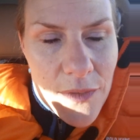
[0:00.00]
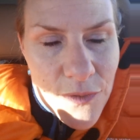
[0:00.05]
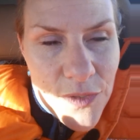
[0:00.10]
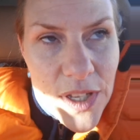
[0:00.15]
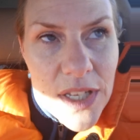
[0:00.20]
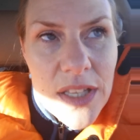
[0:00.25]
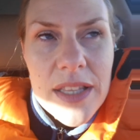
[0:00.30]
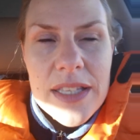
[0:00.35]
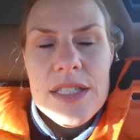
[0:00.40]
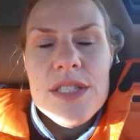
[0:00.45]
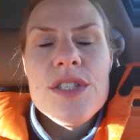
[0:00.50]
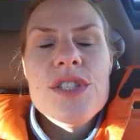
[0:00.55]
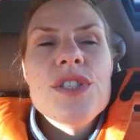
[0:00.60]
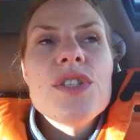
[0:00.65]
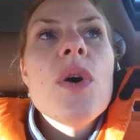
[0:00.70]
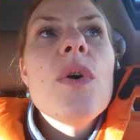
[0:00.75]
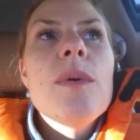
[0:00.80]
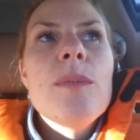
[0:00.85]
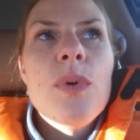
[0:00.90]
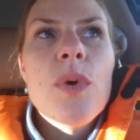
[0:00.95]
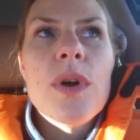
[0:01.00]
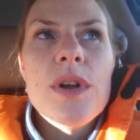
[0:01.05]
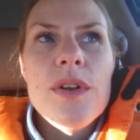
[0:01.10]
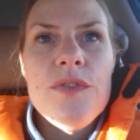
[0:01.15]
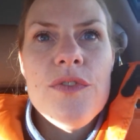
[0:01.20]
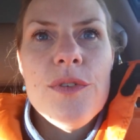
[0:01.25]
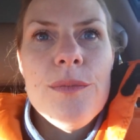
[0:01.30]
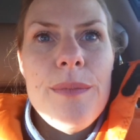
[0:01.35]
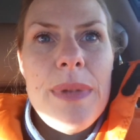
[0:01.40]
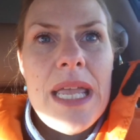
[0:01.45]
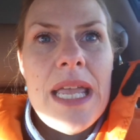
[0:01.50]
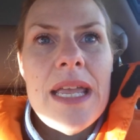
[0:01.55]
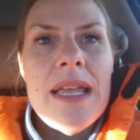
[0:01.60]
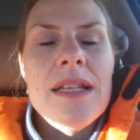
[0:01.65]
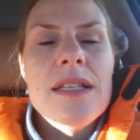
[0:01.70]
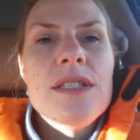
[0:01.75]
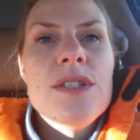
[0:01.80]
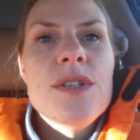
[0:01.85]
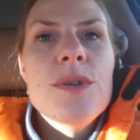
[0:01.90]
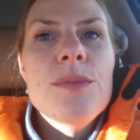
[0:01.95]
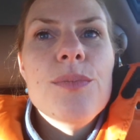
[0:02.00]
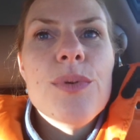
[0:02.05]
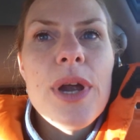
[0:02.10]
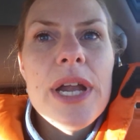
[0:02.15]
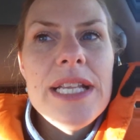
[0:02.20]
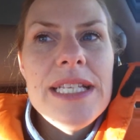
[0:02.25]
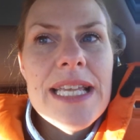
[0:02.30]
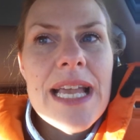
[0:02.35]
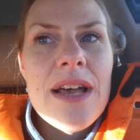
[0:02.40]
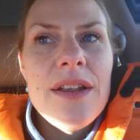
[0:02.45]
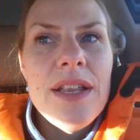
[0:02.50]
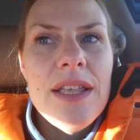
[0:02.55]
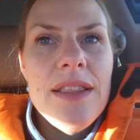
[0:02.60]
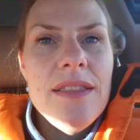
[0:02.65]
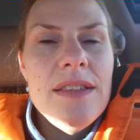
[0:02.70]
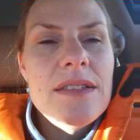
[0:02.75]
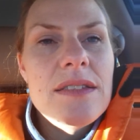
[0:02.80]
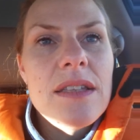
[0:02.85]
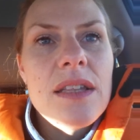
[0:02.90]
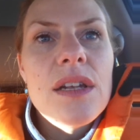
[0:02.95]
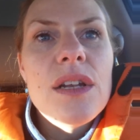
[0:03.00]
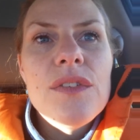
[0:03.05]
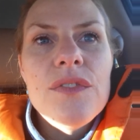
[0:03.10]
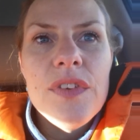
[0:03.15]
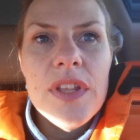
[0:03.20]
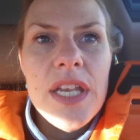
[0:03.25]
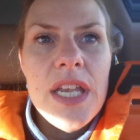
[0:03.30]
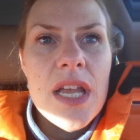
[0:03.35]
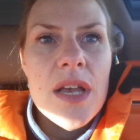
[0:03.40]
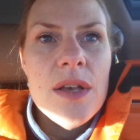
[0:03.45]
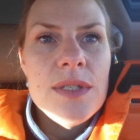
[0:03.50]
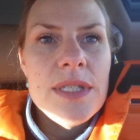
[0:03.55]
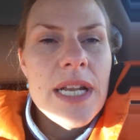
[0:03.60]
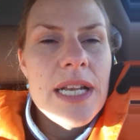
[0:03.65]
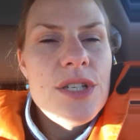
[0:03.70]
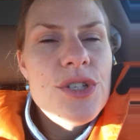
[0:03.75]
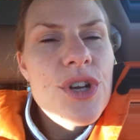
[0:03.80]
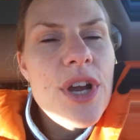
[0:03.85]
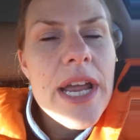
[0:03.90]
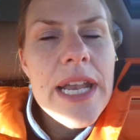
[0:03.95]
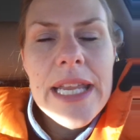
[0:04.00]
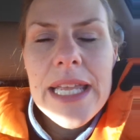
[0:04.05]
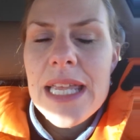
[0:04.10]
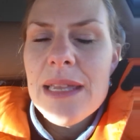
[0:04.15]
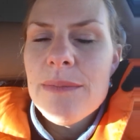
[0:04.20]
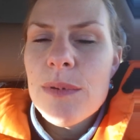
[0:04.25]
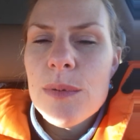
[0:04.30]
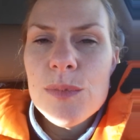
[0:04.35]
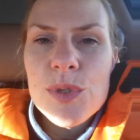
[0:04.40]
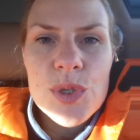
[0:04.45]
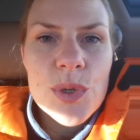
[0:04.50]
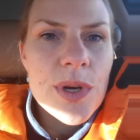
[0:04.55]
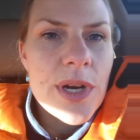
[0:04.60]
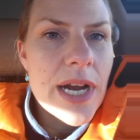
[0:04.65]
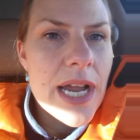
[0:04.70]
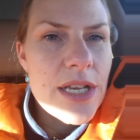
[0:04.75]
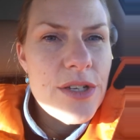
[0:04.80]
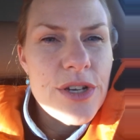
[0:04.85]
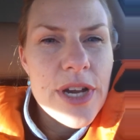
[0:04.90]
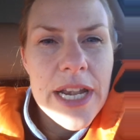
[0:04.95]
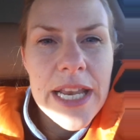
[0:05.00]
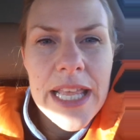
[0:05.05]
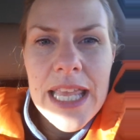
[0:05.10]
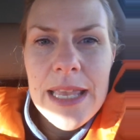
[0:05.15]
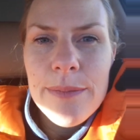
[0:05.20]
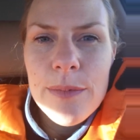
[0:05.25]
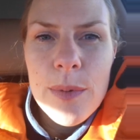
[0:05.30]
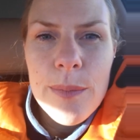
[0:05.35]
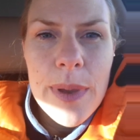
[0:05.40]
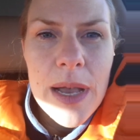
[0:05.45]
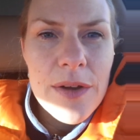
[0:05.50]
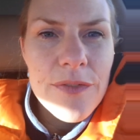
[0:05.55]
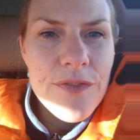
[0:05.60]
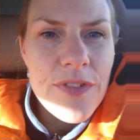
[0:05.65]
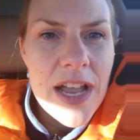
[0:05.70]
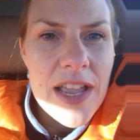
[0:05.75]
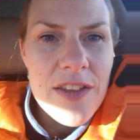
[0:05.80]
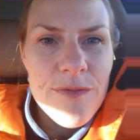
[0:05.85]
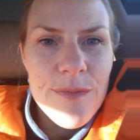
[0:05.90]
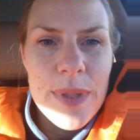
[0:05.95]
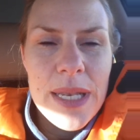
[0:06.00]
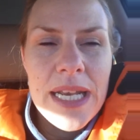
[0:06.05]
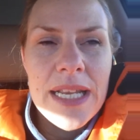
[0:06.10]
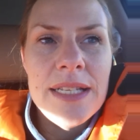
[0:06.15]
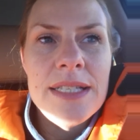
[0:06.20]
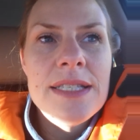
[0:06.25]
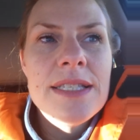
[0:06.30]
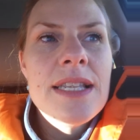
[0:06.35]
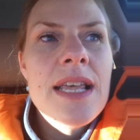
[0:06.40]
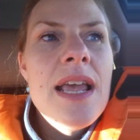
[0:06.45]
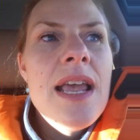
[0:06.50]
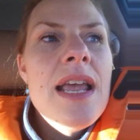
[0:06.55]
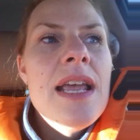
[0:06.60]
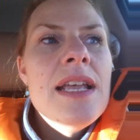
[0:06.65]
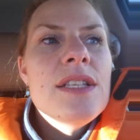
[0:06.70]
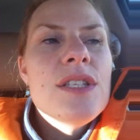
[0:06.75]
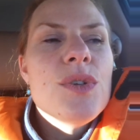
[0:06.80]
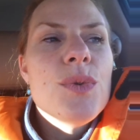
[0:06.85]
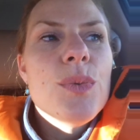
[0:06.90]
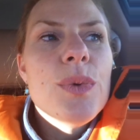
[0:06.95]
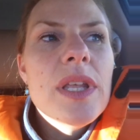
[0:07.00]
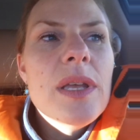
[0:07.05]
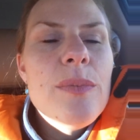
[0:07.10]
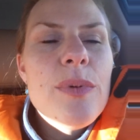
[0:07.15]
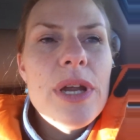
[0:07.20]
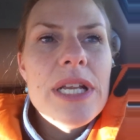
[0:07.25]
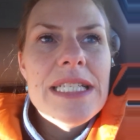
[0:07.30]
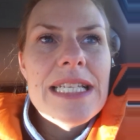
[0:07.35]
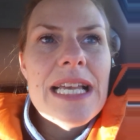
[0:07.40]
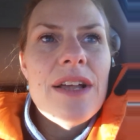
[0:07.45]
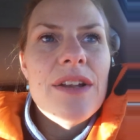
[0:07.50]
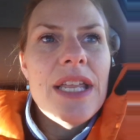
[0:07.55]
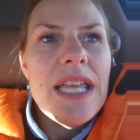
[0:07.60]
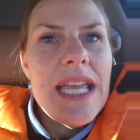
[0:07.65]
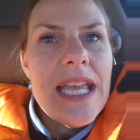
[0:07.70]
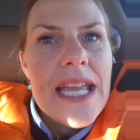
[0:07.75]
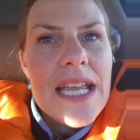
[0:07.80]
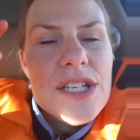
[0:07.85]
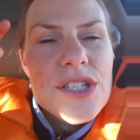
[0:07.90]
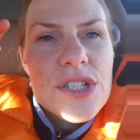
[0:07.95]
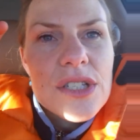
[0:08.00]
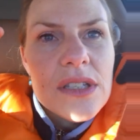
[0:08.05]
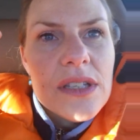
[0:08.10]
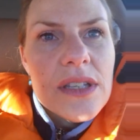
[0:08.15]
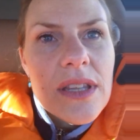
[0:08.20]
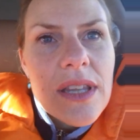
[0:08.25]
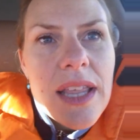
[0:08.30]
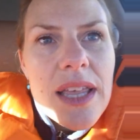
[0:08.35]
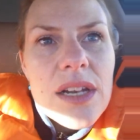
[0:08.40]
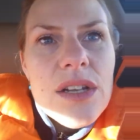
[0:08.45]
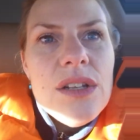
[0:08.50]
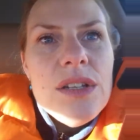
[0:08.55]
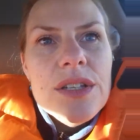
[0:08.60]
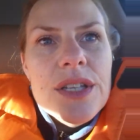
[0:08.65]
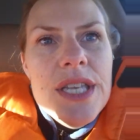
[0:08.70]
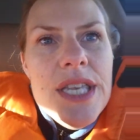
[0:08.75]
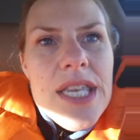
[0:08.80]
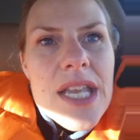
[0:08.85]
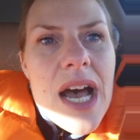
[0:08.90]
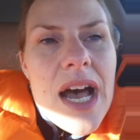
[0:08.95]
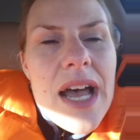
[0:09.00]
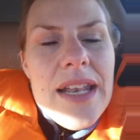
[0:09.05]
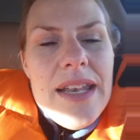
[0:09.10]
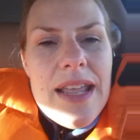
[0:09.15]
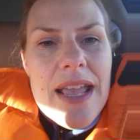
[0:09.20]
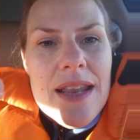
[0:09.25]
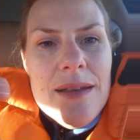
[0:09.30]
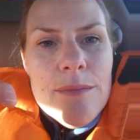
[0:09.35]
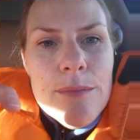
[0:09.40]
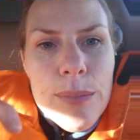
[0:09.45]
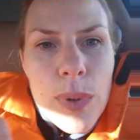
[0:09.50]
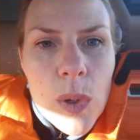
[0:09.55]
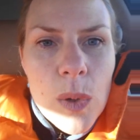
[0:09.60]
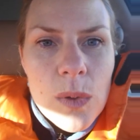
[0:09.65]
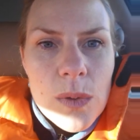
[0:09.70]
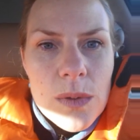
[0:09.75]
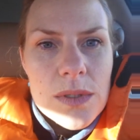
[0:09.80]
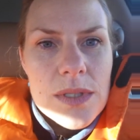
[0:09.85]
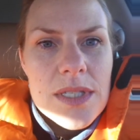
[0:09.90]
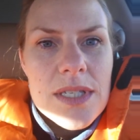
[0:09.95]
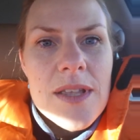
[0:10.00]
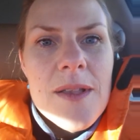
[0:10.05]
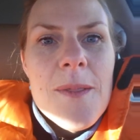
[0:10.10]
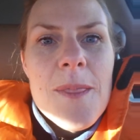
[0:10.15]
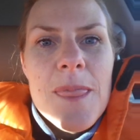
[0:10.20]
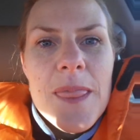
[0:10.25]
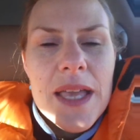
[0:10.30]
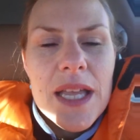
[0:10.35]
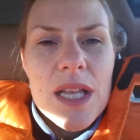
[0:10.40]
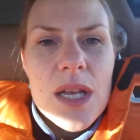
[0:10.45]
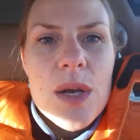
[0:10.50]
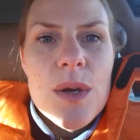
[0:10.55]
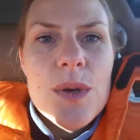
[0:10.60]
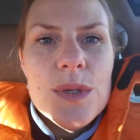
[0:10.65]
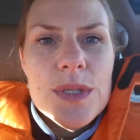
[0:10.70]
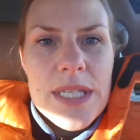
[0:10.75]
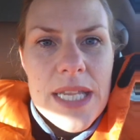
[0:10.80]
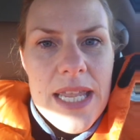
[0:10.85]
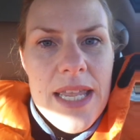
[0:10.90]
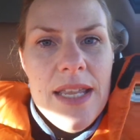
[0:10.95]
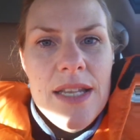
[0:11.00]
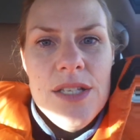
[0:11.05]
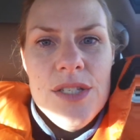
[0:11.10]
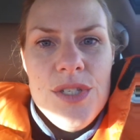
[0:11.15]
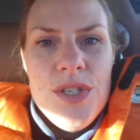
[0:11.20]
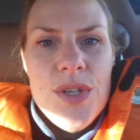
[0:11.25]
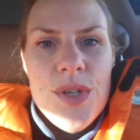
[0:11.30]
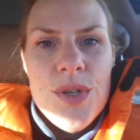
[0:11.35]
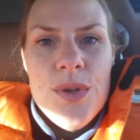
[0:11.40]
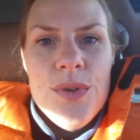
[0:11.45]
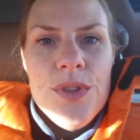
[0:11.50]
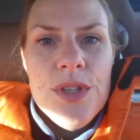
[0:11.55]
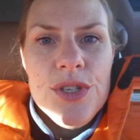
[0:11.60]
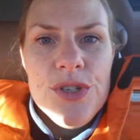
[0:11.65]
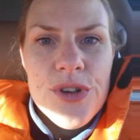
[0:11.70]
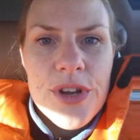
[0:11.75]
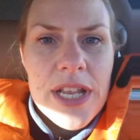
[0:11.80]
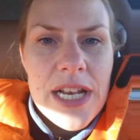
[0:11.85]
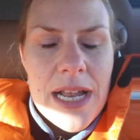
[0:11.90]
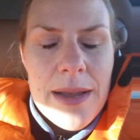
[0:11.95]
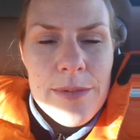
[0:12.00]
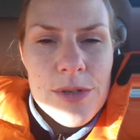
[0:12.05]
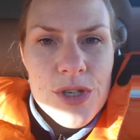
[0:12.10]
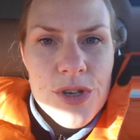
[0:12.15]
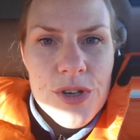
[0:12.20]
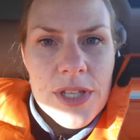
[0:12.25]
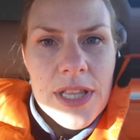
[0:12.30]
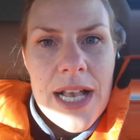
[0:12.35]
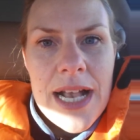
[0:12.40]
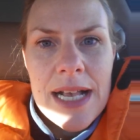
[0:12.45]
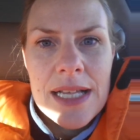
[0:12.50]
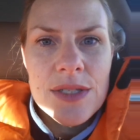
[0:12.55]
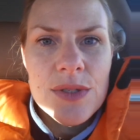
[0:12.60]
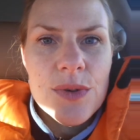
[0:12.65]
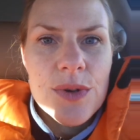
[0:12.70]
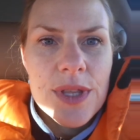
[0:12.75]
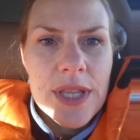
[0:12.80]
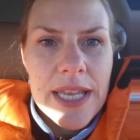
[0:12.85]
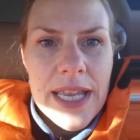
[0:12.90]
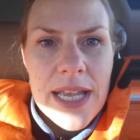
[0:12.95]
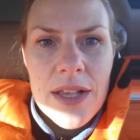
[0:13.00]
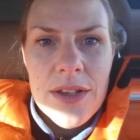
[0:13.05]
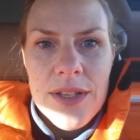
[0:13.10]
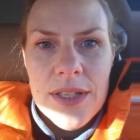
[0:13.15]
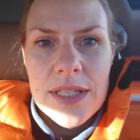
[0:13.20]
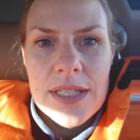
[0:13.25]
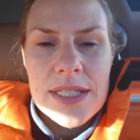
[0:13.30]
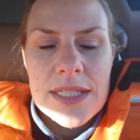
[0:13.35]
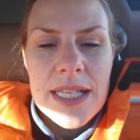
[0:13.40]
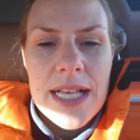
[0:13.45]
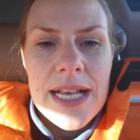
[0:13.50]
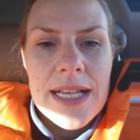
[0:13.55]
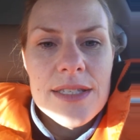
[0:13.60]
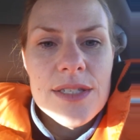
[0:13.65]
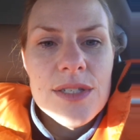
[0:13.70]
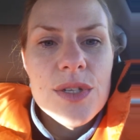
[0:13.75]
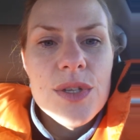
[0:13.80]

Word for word: feel it's so important for me to break down in these little videos, and I try to keep them short, I try to keep them about five minutes, to really break down each little nut and bolt that goes into the trigonometry class or the calculus class.